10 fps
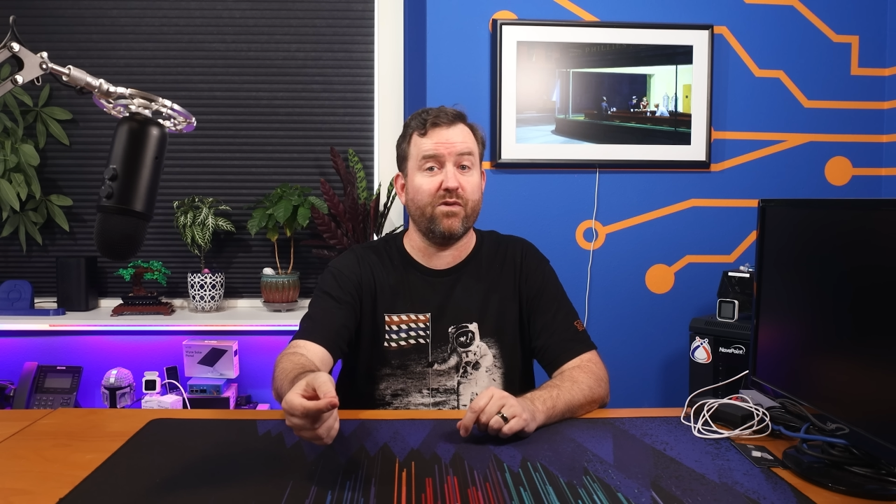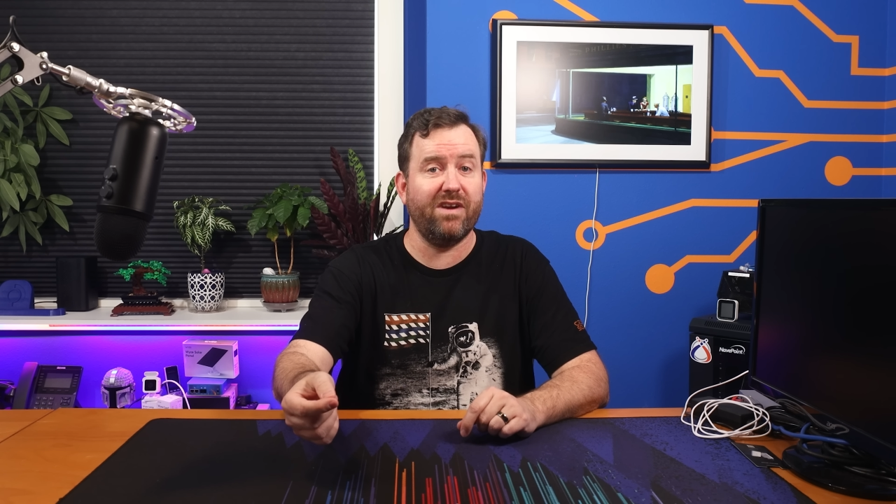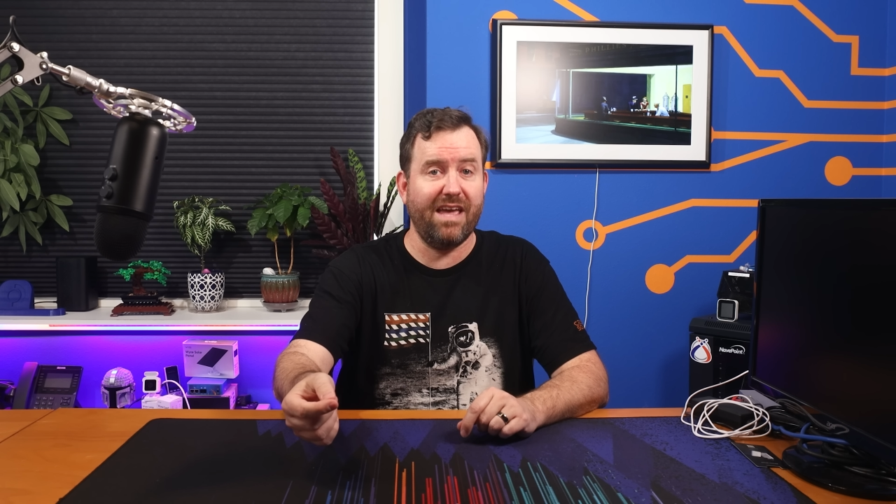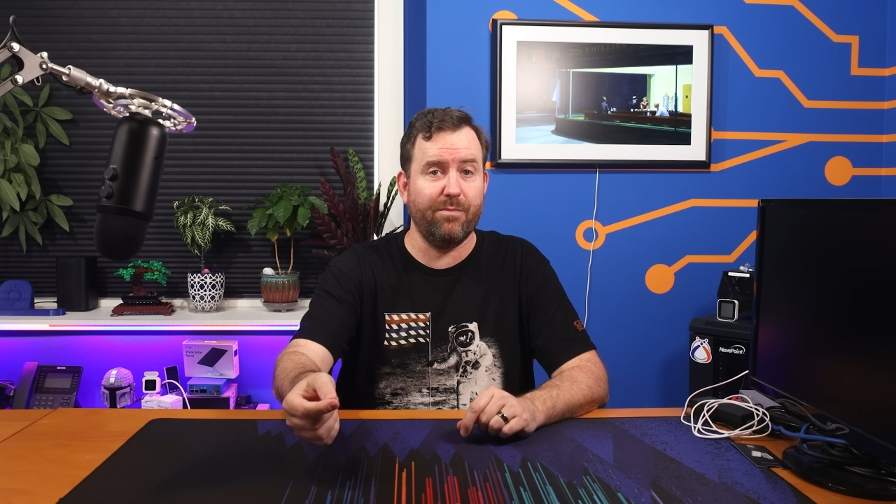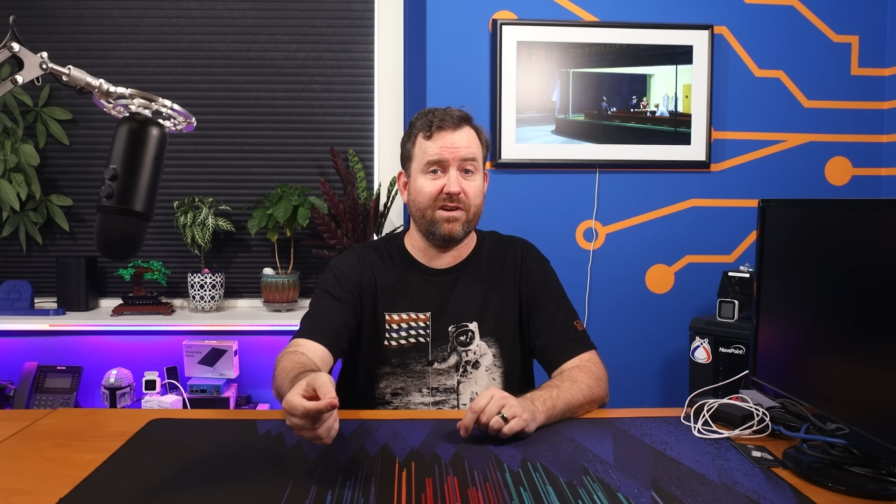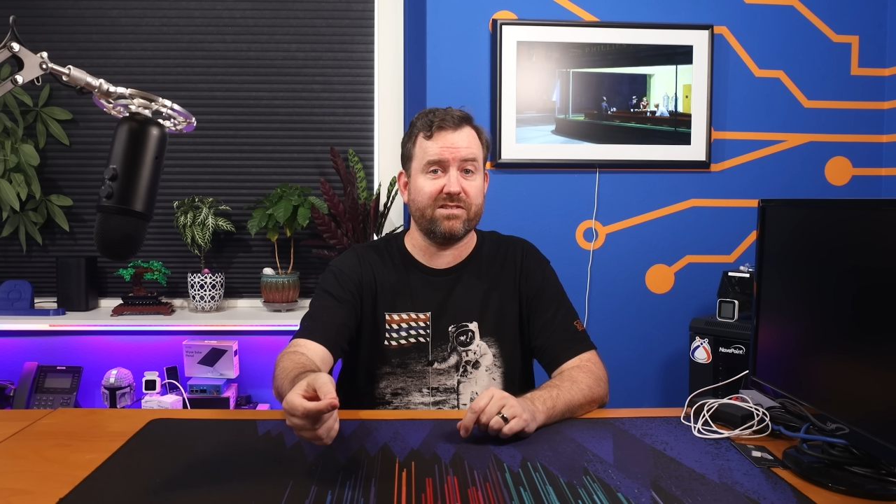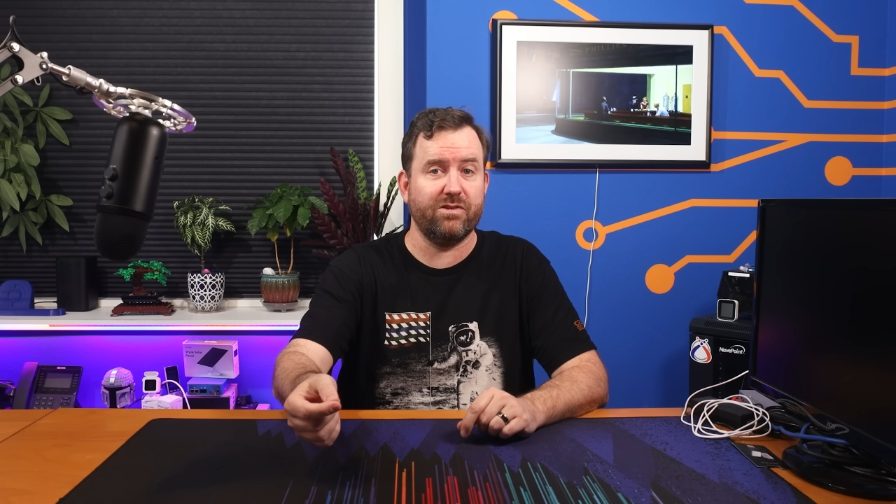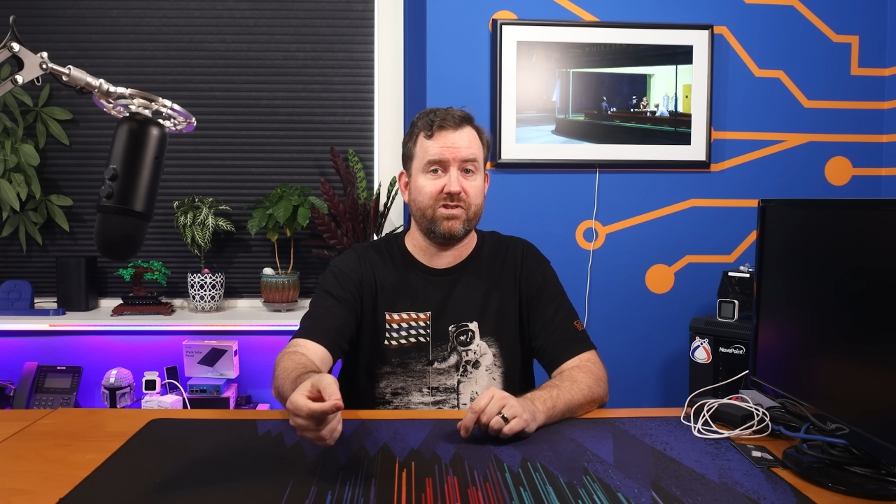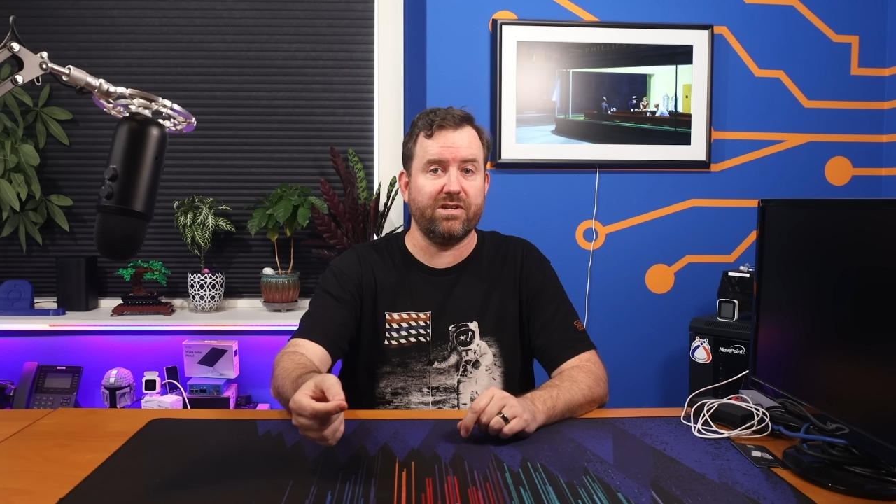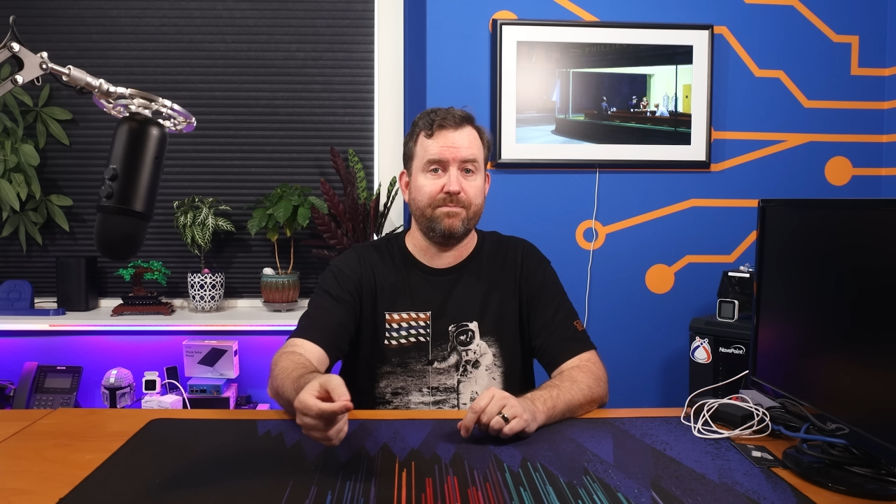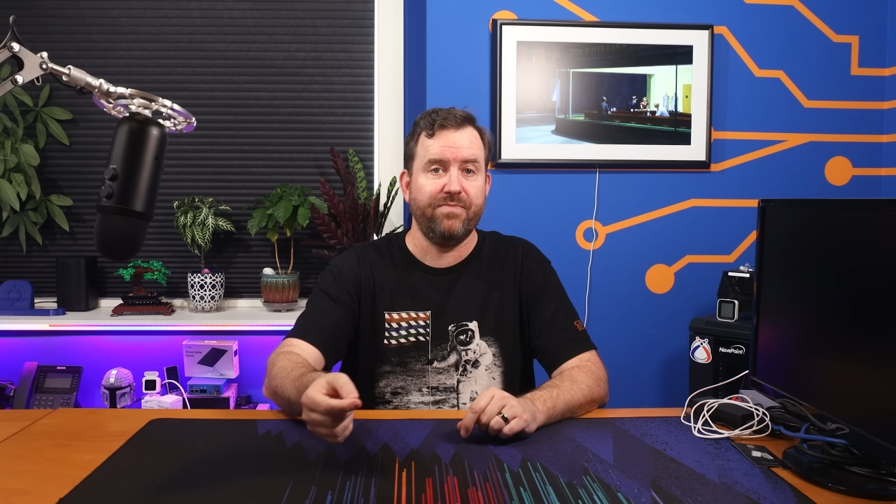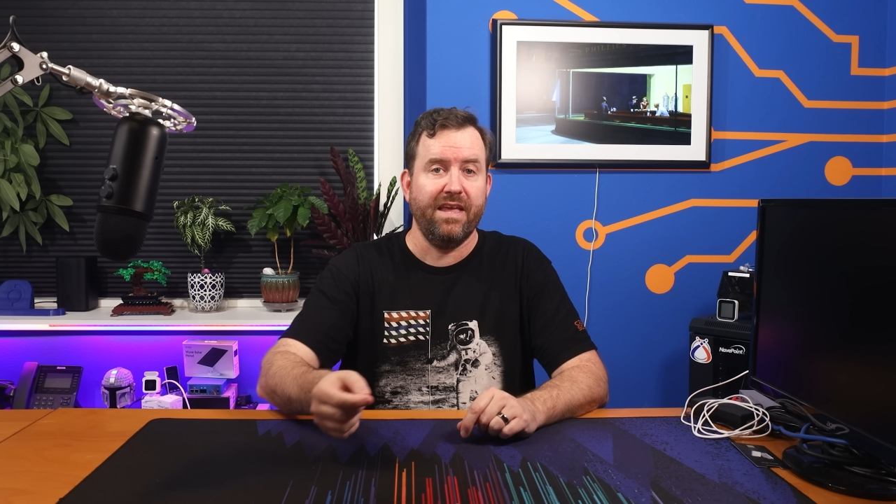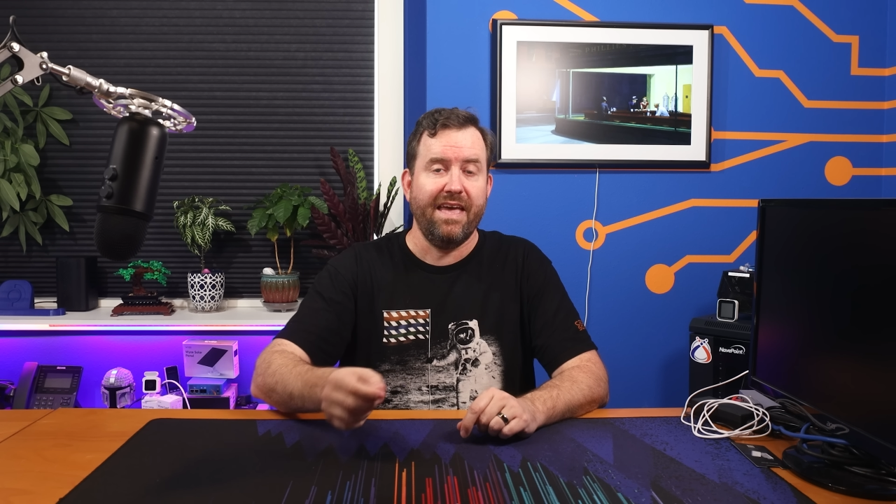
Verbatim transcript: for name resolution.